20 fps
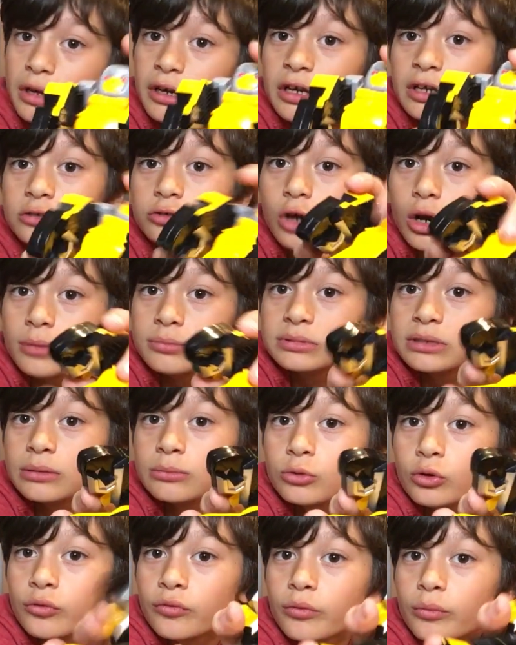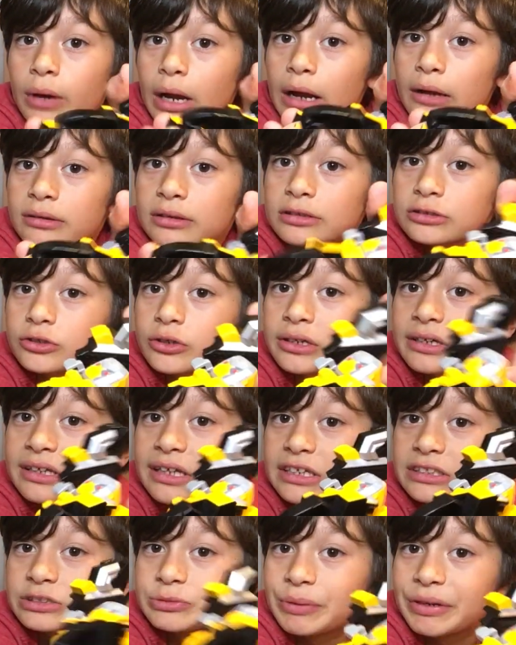His arms can move around so he can
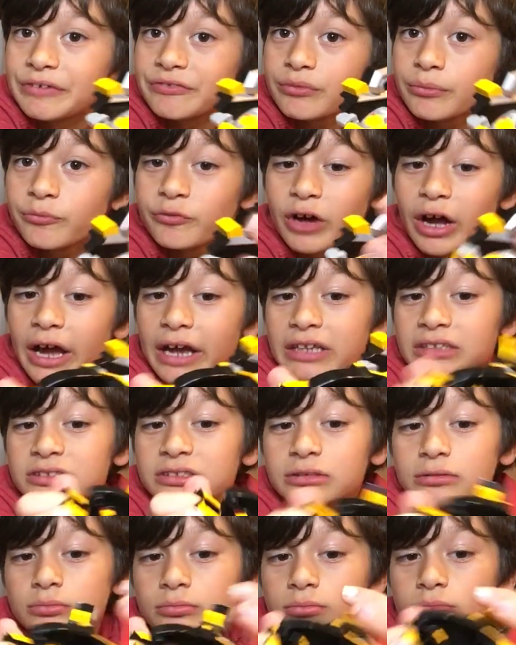like swing from vines.